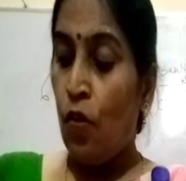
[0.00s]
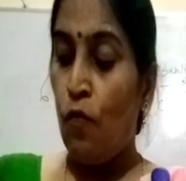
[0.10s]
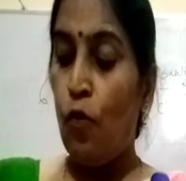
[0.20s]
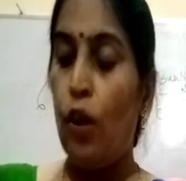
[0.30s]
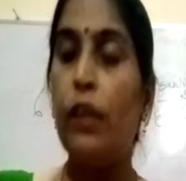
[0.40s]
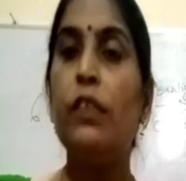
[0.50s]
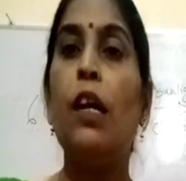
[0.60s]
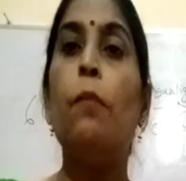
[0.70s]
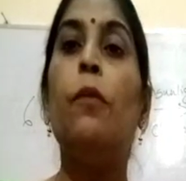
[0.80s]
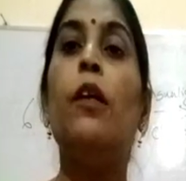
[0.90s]
for
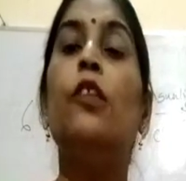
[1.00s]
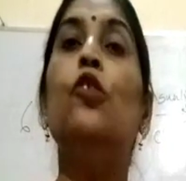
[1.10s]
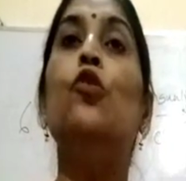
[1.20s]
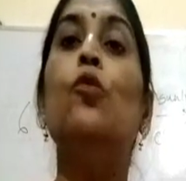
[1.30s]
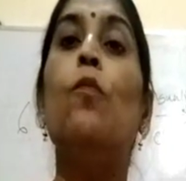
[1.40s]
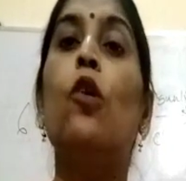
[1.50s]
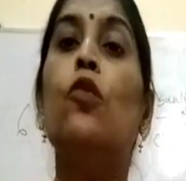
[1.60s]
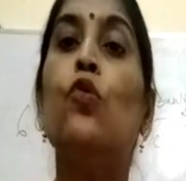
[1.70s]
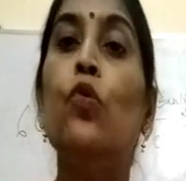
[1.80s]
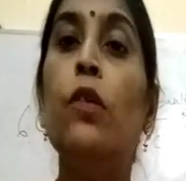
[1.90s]
example due to
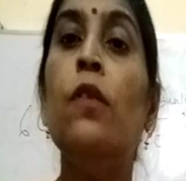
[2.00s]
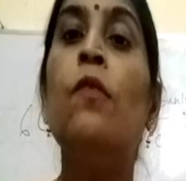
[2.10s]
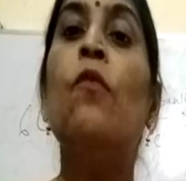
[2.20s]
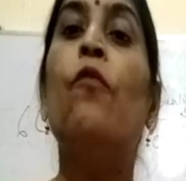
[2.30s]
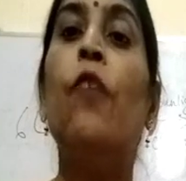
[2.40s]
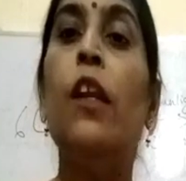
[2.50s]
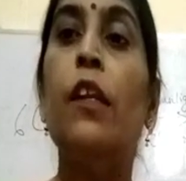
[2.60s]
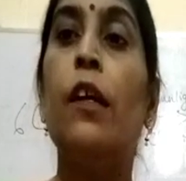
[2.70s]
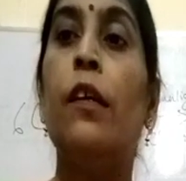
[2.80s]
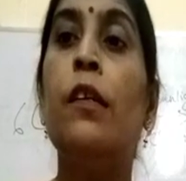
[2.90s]
monsoon
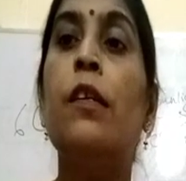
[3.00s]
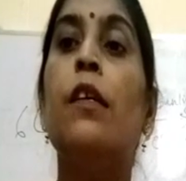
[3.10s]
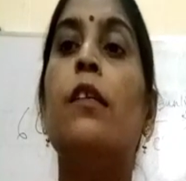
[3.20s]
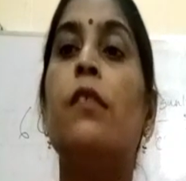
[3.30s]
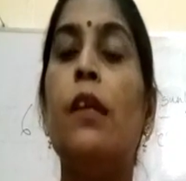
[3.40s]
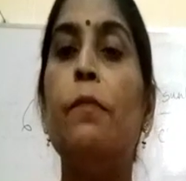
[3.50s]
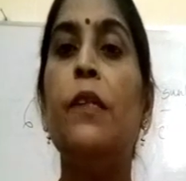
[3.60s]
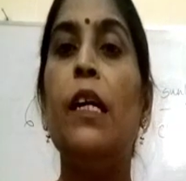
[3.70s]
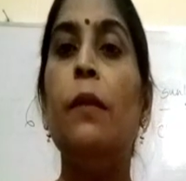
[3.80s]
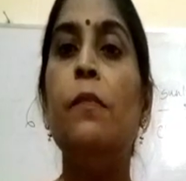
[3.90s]
failure.
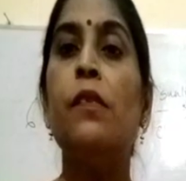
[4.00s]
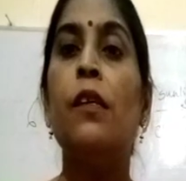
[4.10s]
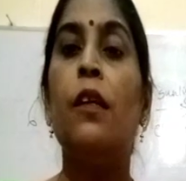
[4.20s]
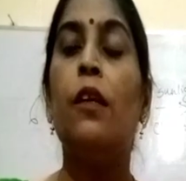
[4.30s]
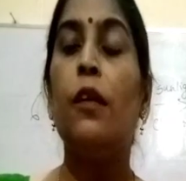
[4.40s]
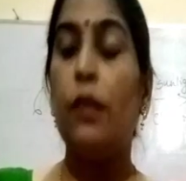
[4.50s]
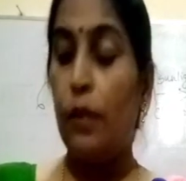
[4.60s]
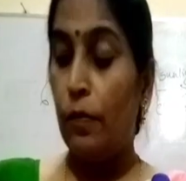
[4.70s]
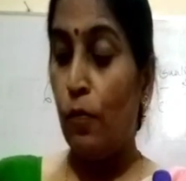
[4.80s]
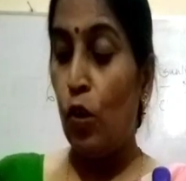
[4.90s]
Sometimes
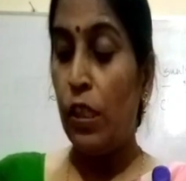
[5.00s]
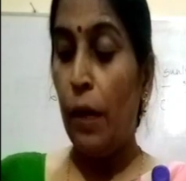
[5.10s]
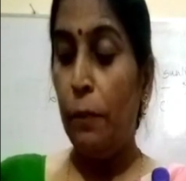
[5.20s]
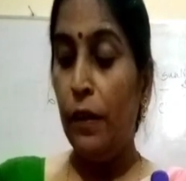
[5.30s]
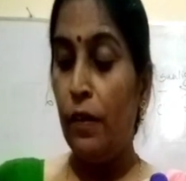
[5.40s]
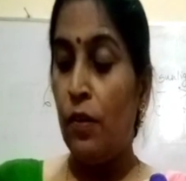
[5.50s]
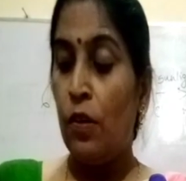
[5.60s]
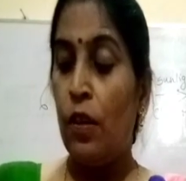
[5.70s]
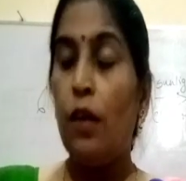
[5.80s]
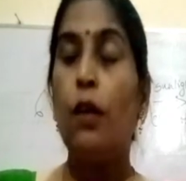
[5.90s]
what happened,
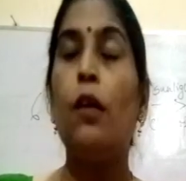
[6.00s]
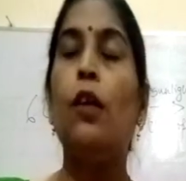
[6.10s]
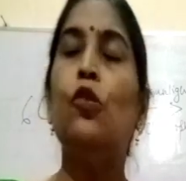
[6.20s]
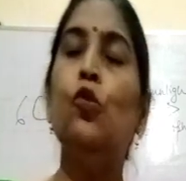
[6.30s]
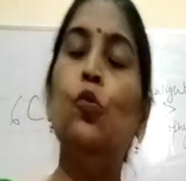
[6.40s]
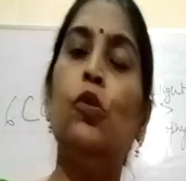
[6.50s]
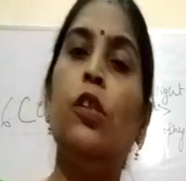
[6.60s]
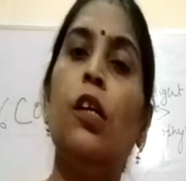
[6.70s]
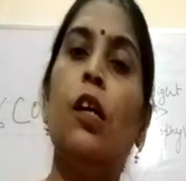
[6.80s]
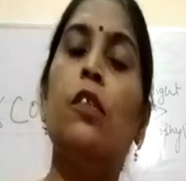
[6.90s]

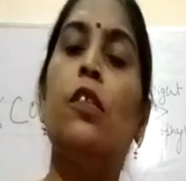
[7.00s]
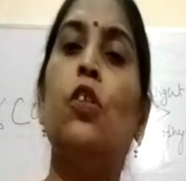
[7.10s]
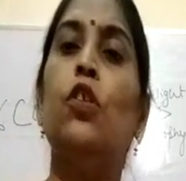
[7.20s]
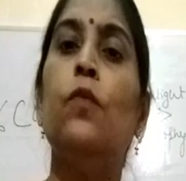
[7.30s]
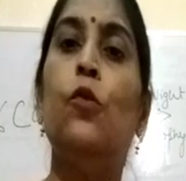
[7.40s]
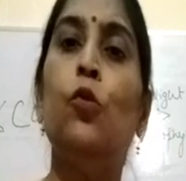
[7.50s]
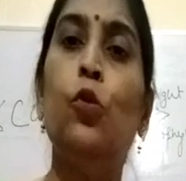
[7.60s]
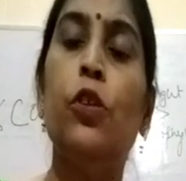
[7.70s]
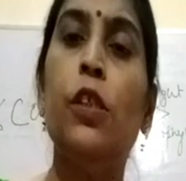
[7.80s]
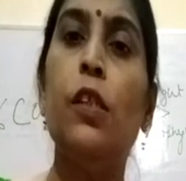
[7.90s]

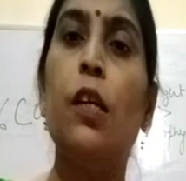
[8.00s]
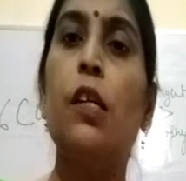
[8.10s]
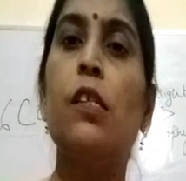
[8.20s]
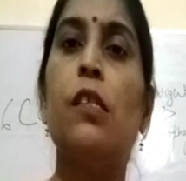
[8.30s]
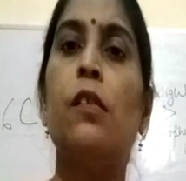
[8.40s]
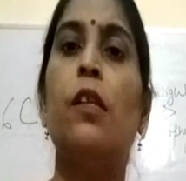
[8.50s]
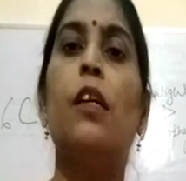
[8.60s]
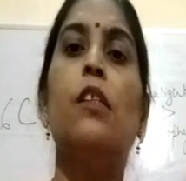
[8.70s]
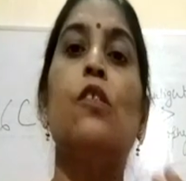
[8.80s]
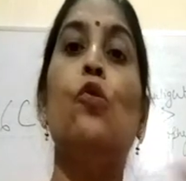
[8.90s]
2-3 years there
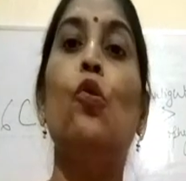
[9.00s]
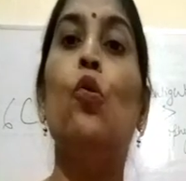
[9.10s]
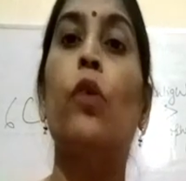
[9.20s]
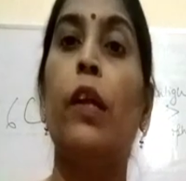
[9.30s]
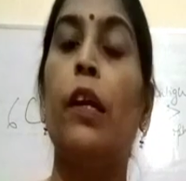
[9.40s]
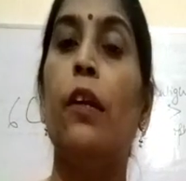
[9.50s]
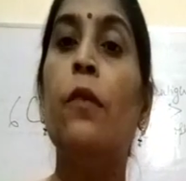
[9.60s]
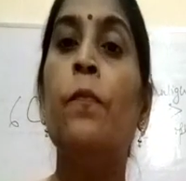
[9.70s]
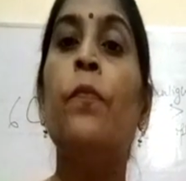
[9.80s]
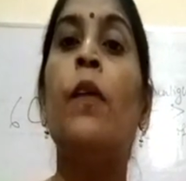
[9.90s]
is no rain.
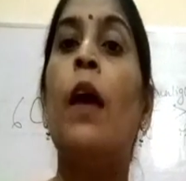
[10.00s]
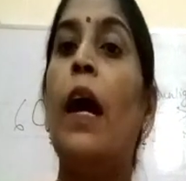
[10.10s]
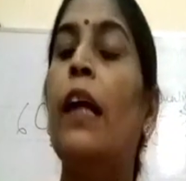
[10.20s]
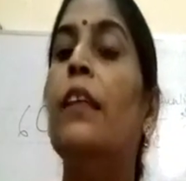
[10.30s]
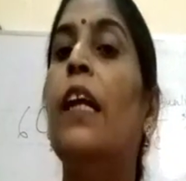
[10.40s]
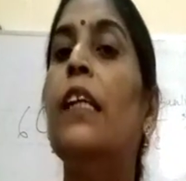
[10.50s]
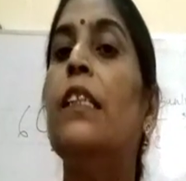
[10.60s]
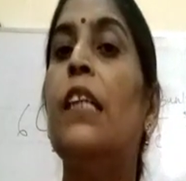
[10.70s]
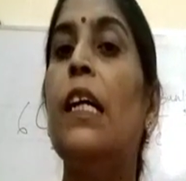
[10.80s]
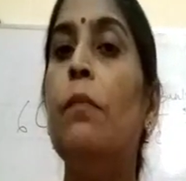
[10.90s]
At that
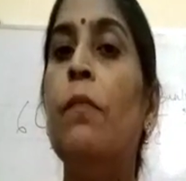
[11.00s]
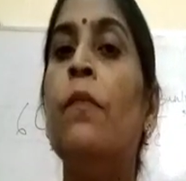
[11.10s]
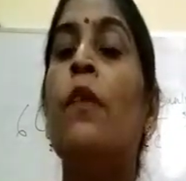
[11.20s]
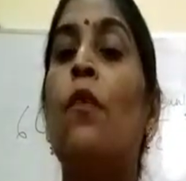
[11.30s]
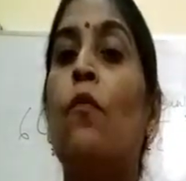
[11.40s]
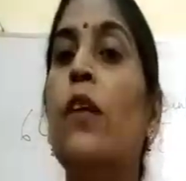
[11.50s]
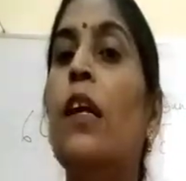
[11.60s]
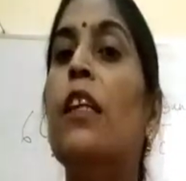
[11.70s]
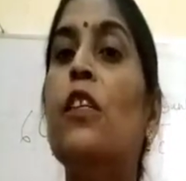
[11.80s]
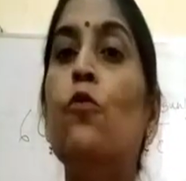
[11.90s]
time we
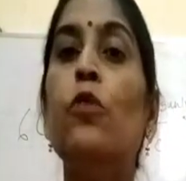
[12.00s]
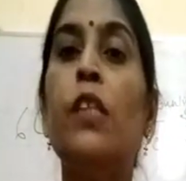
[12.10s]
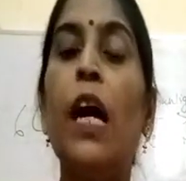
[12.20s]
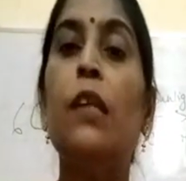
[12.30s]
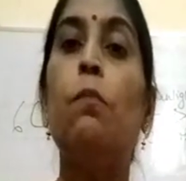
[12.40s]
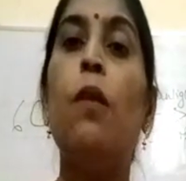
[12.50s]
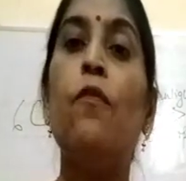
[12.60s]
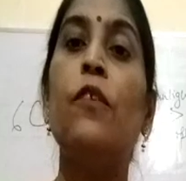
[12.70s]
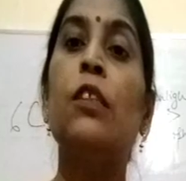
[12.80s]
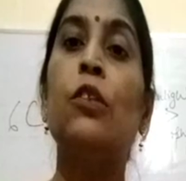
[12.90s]
can use that
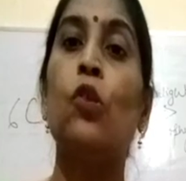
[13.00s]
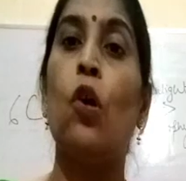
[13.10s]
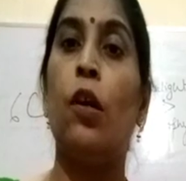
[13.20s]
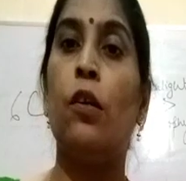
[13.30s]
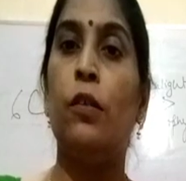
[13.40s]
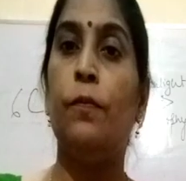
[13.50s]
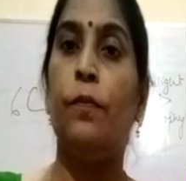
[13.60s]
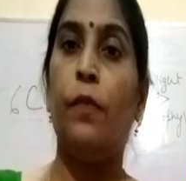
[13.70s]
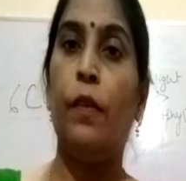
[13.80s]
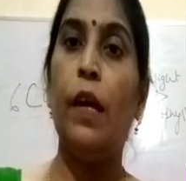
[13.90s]
buffer stock
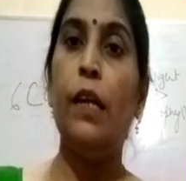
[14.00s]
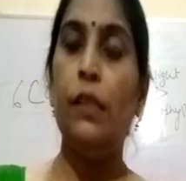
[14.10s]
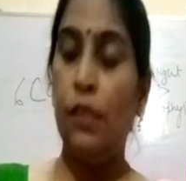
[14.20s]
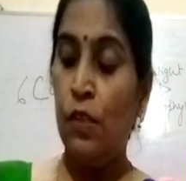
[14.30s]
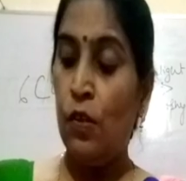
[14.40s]
that